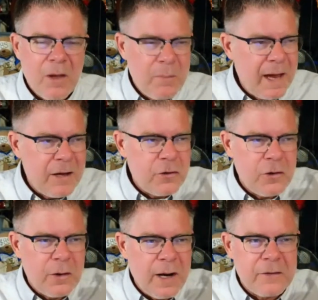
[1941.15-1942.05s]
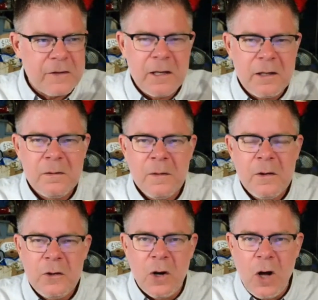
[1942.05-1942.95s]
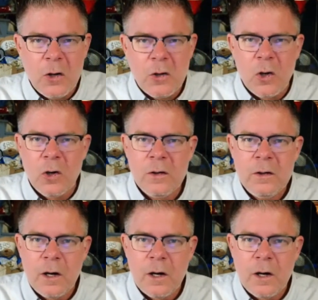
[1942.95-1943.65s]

Imagine you're asking your uncle